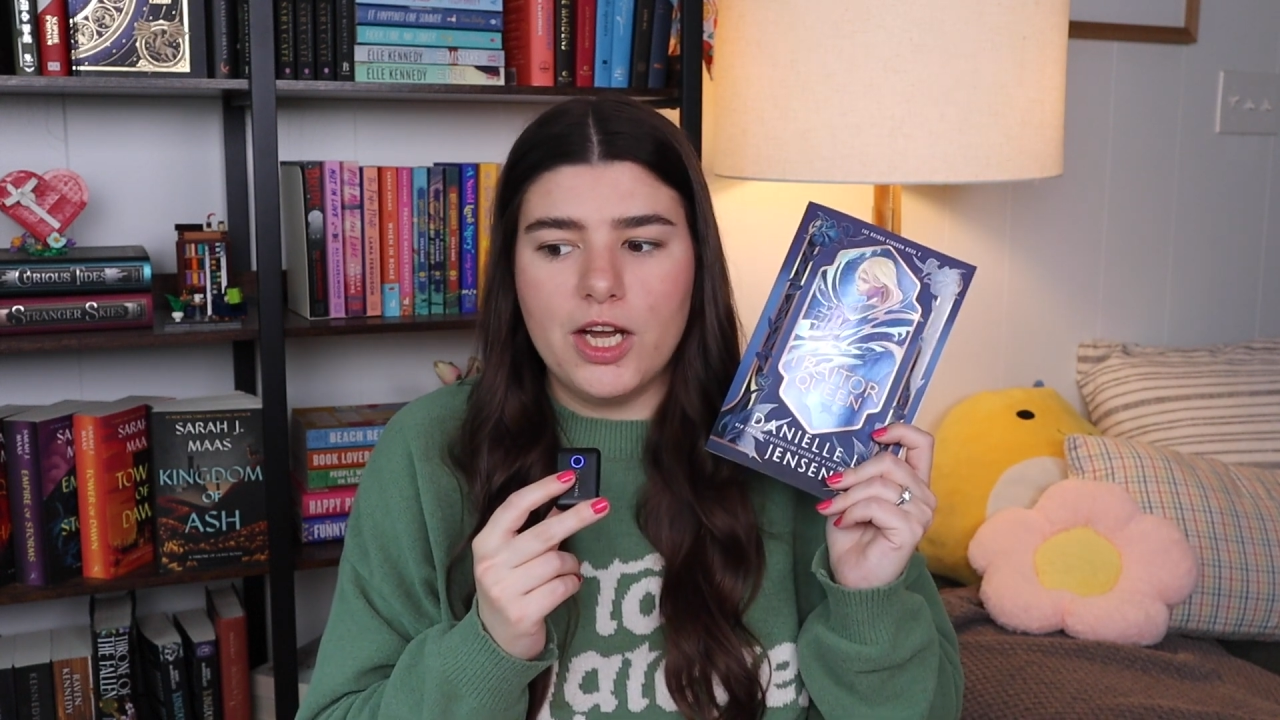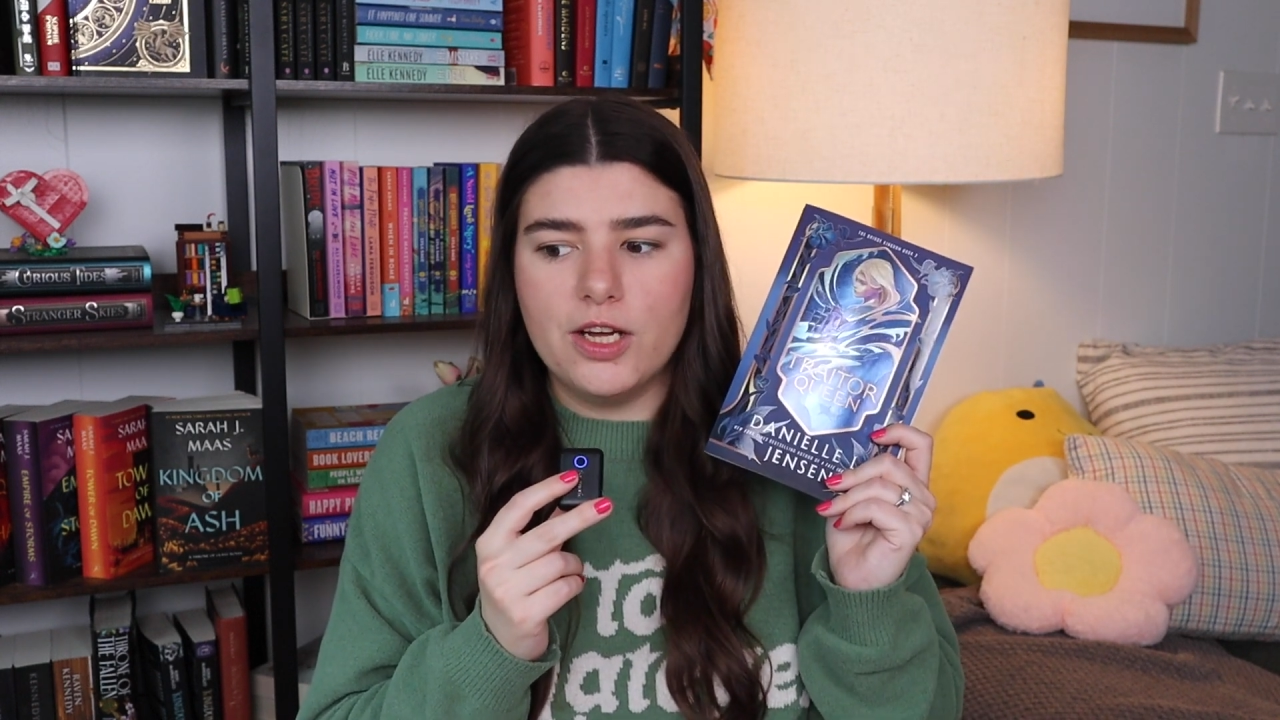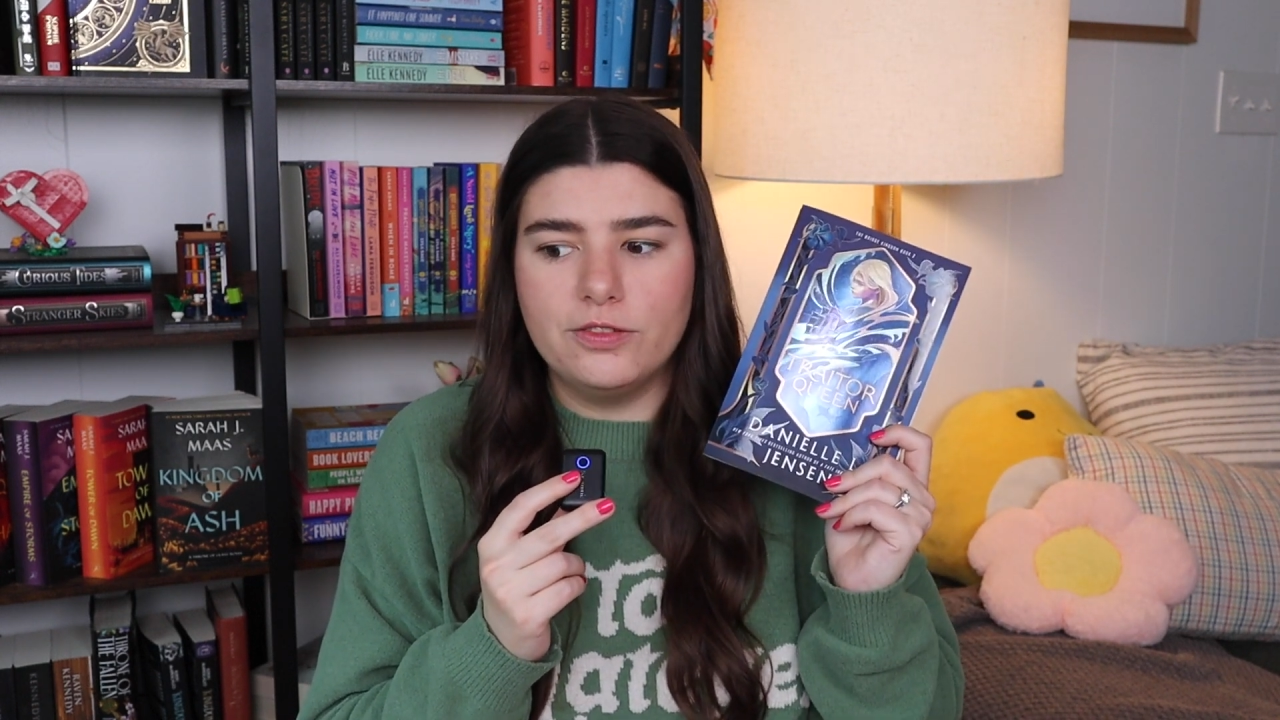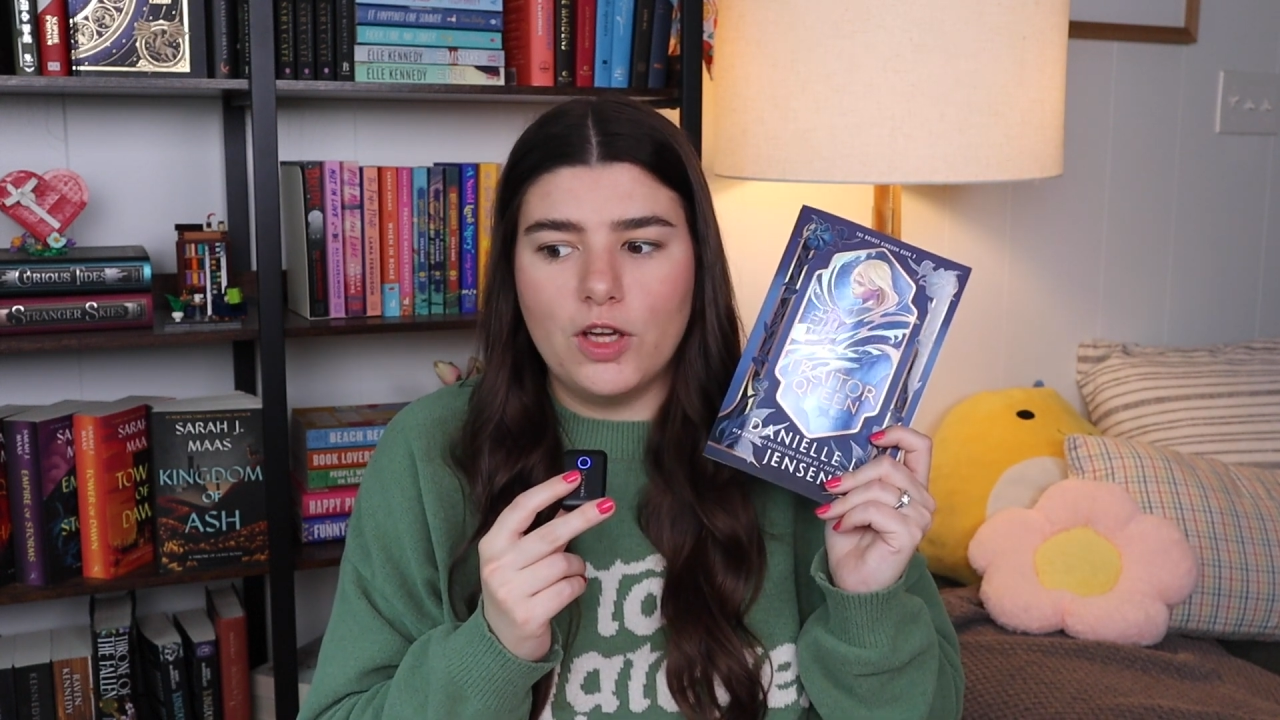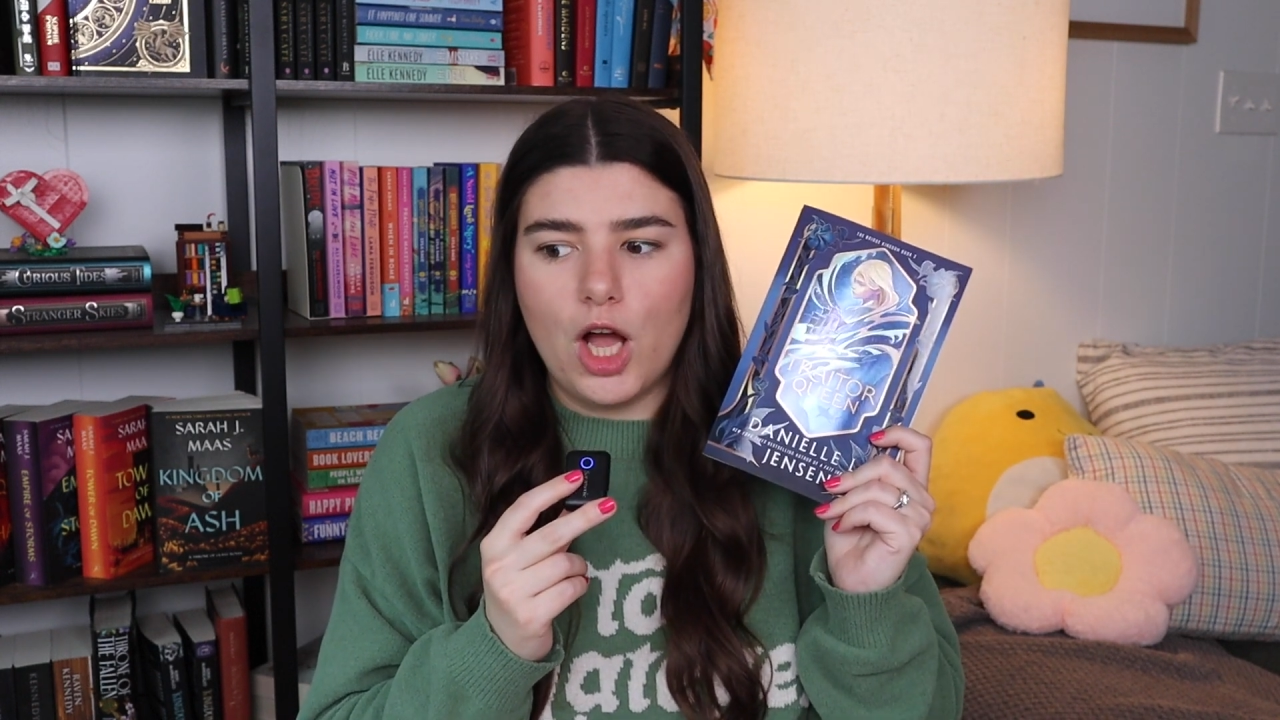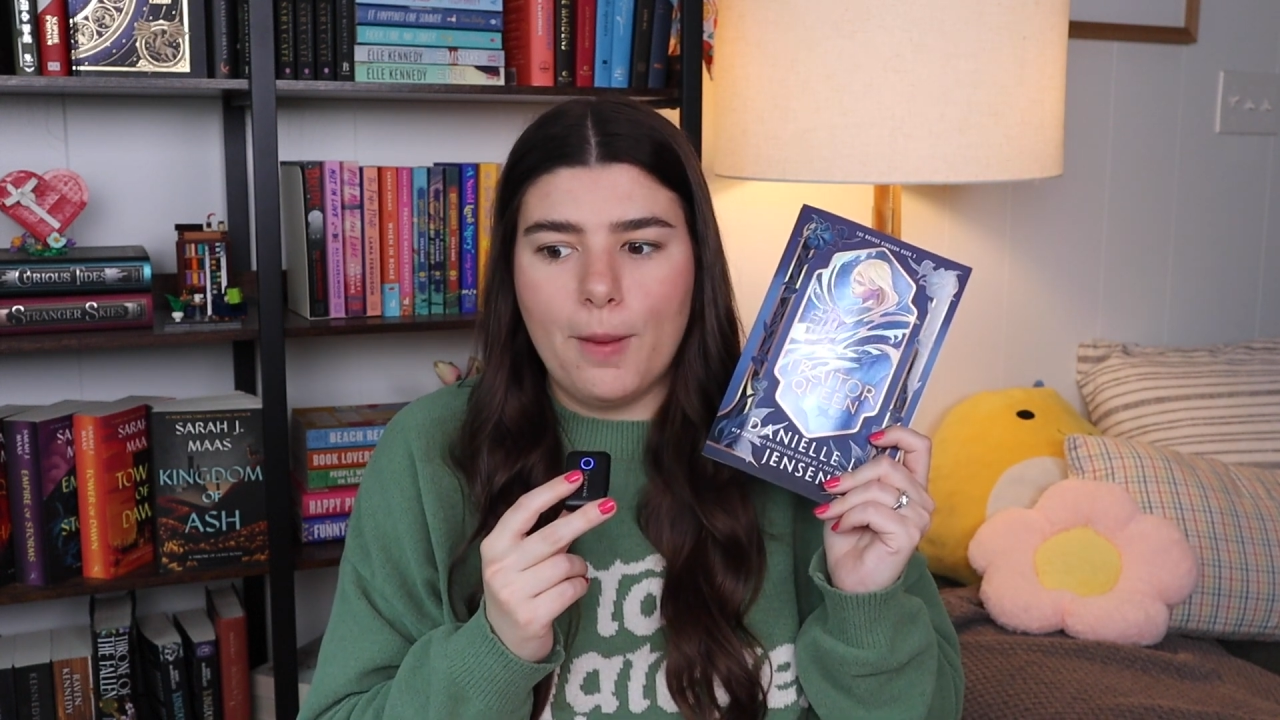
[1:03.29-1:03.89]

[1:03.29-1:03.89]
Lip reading: of